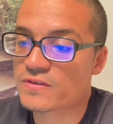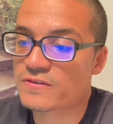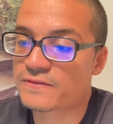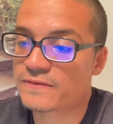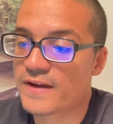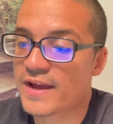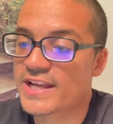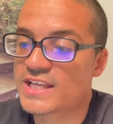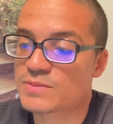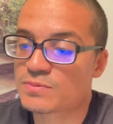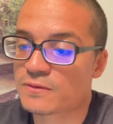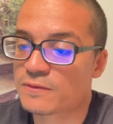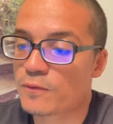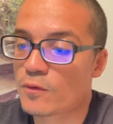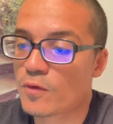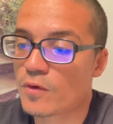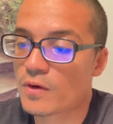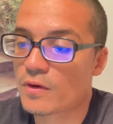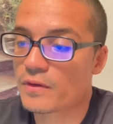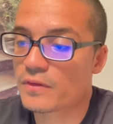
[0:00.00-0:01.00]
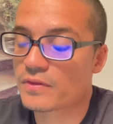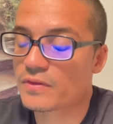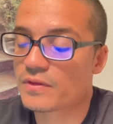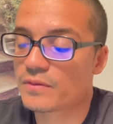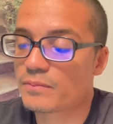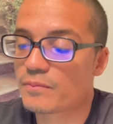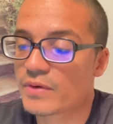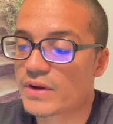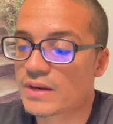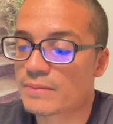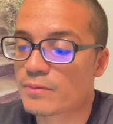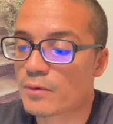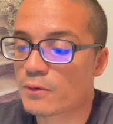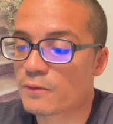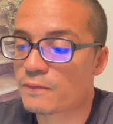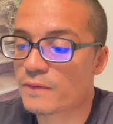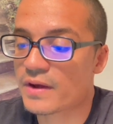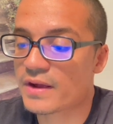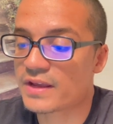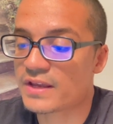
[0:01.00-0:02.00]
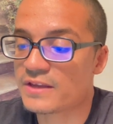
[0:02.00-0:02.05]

fights before the Riddick Bowe fight.